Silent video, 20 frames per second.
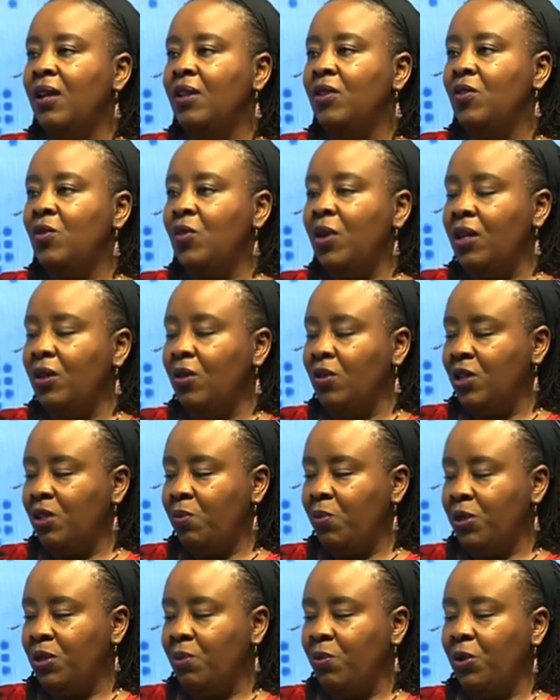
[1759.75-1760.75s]
training on
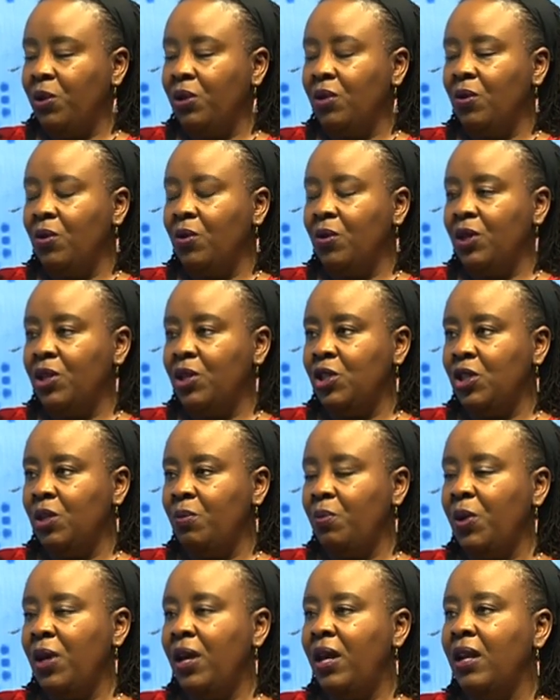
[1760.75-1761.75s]
responsible dog
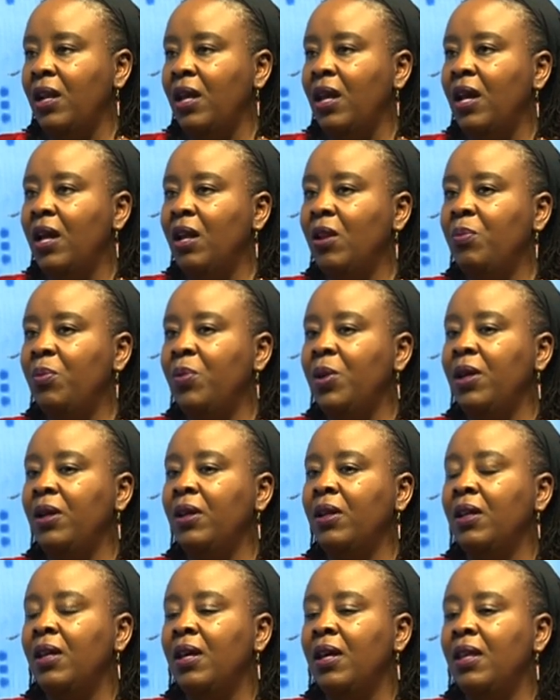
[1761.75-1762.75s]
ownership, and
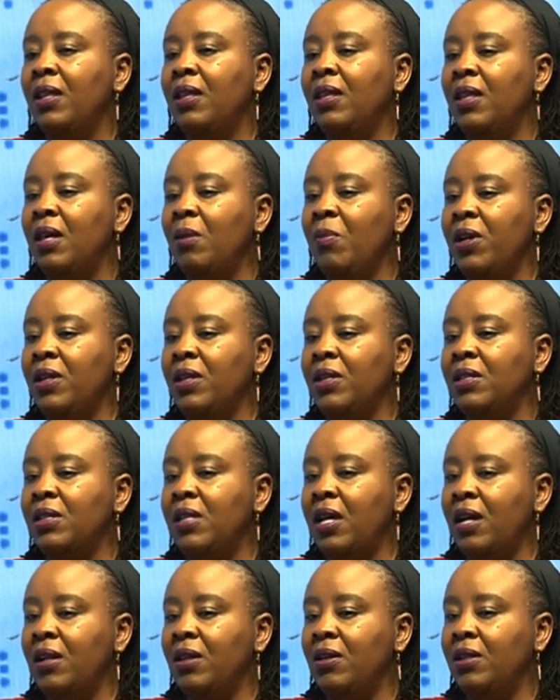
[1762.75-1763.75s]
helping them
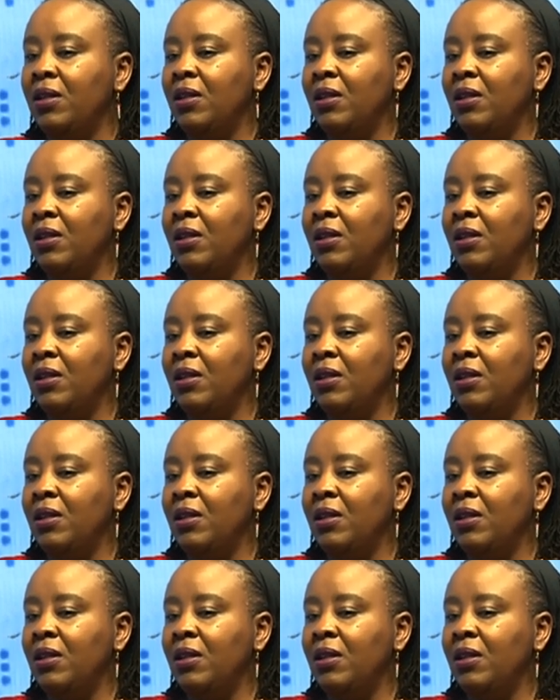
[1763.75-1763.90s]
understand